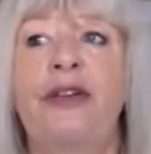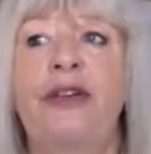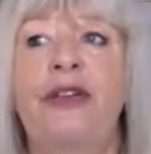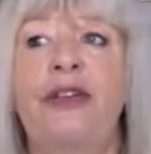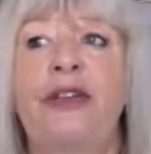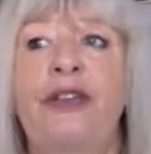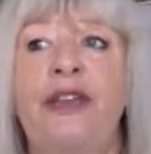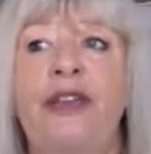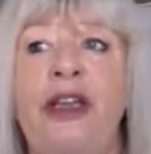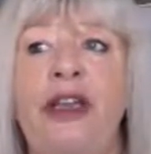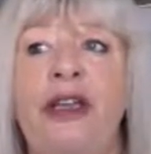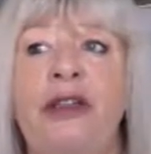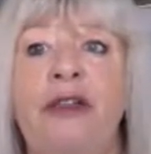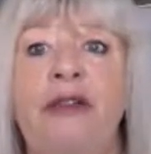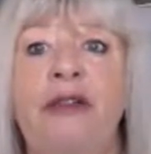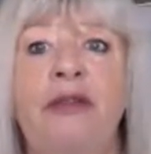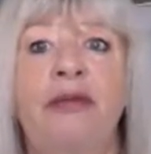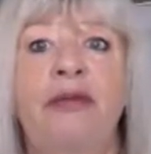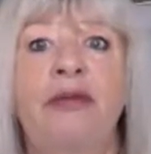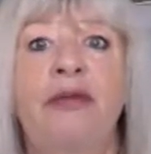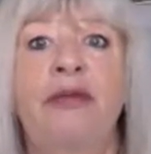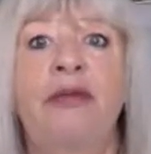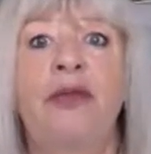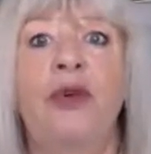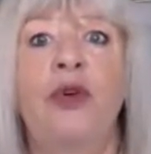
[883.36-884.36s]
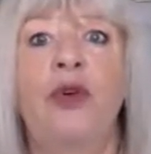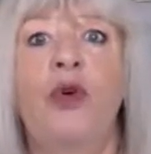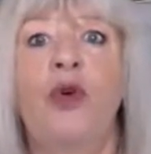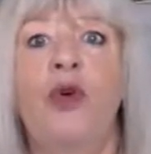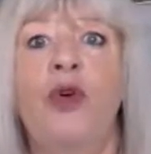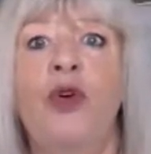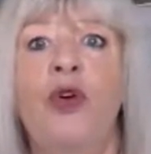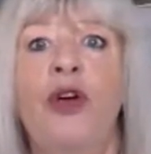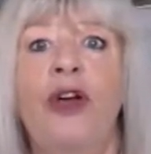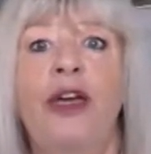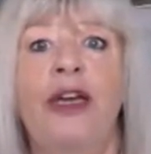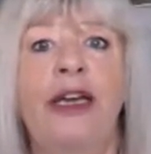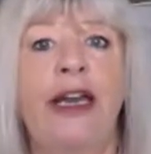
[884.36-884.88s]
feel
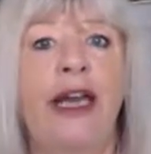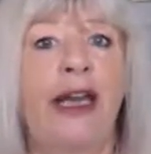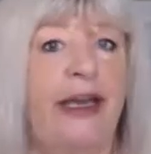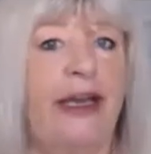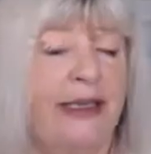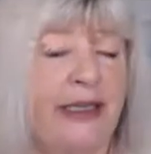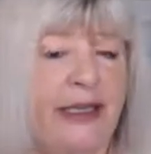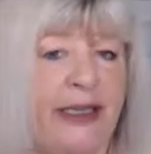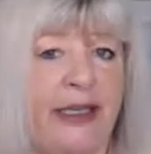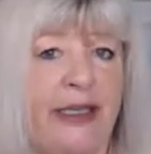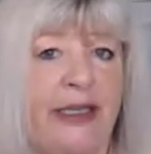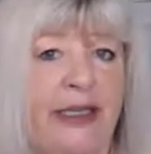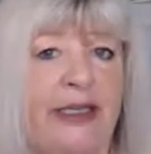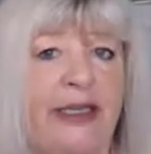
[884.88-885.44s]
more connected.